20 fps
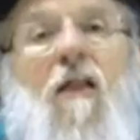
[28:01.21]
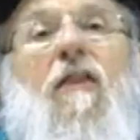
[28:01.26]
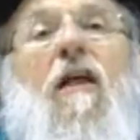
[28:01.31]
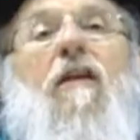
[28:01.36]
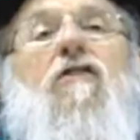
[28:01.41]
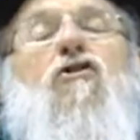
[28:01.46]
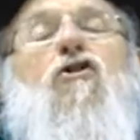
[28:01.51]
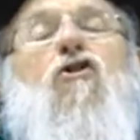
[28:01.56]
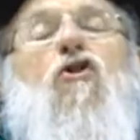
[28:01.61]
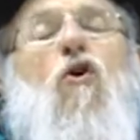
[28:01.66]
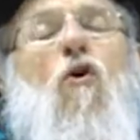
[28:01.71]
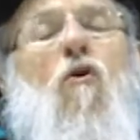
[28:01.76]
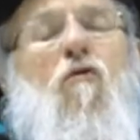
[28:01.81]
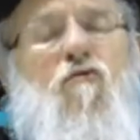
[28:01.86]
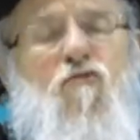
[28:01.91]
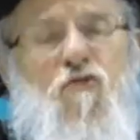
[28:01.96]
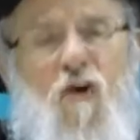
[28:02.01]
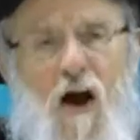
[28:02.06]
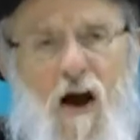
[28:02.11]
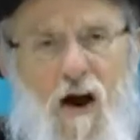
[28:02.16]
that's too
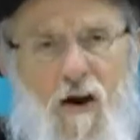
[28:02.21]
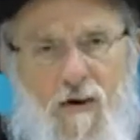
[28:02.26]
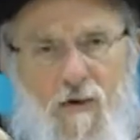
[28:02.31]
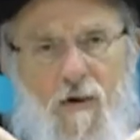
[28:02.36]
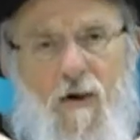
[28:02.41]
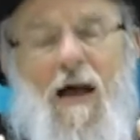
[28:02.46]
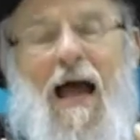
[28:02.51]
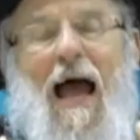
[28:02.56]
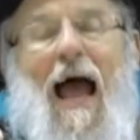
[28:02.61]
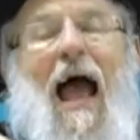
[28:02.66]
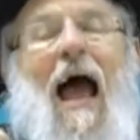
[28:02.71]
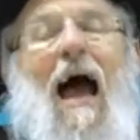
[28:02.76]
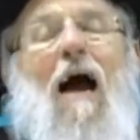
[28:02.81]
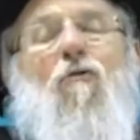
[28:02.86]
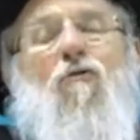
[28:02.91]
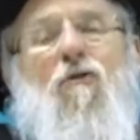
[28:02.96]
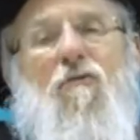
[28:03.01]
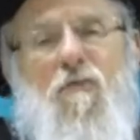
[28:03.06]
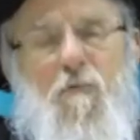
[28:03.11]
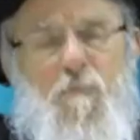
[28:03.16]
far
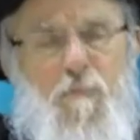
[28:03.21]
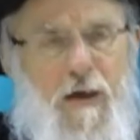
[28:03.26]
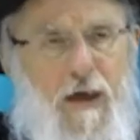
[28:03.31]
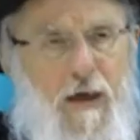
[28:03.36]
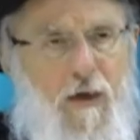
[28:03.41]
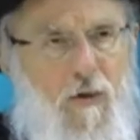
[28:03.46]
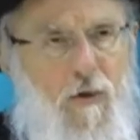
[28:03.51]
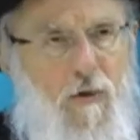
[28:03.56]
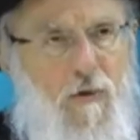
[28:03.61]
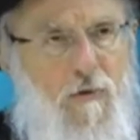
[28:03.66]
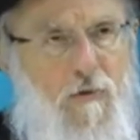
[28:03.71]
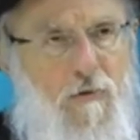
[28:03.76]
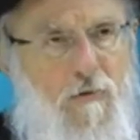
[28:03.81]
out of the pale